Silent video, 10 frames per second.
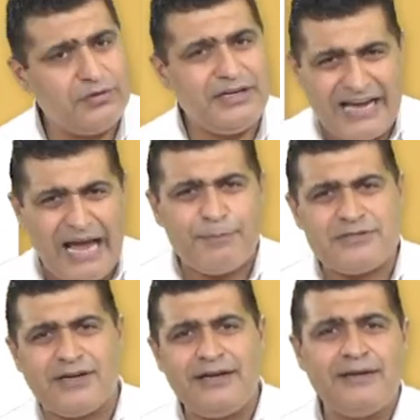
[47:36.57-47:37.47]
It happens,
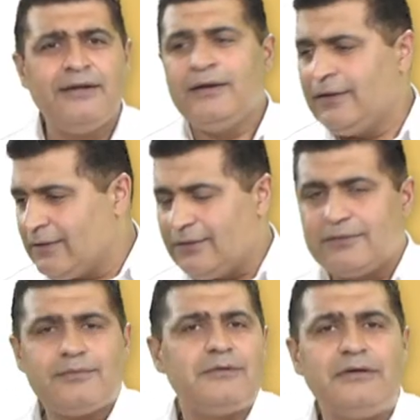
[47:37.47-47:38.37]
right? You
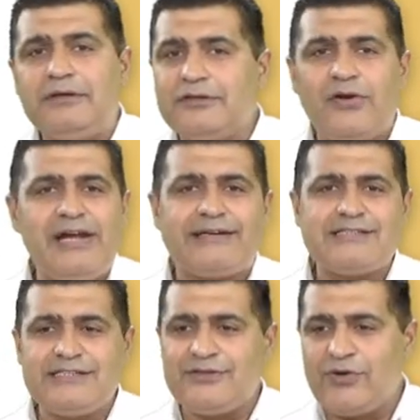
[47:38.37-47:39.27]
know, your
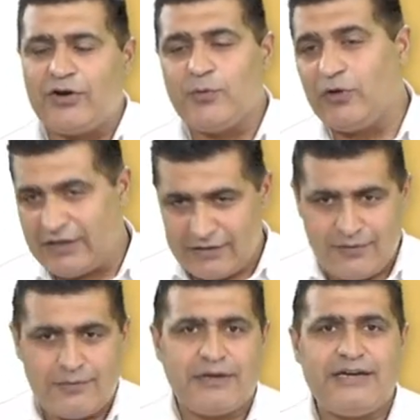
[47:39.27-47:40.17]
electricity not working, your
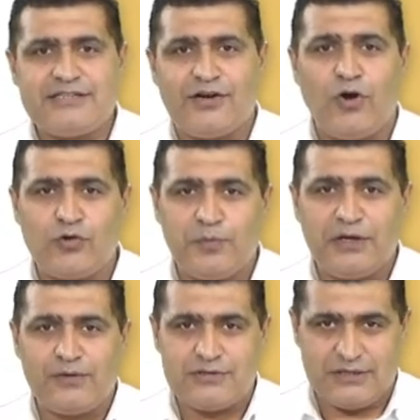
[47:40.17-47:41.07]
gates are not opening,
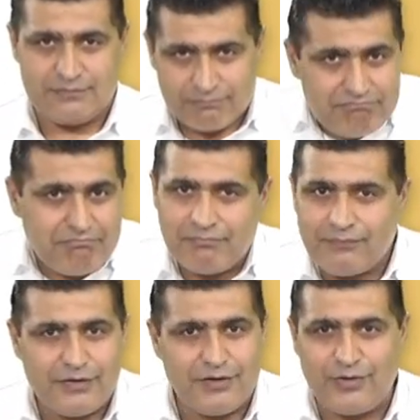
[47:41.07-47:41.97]
closing.
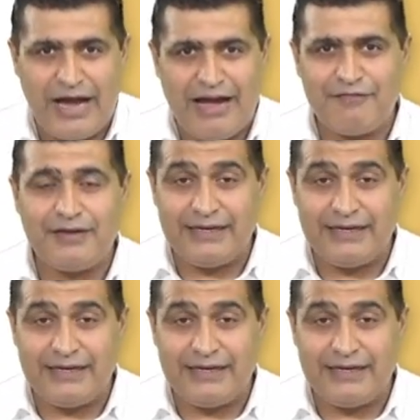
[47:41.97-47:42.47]
You have an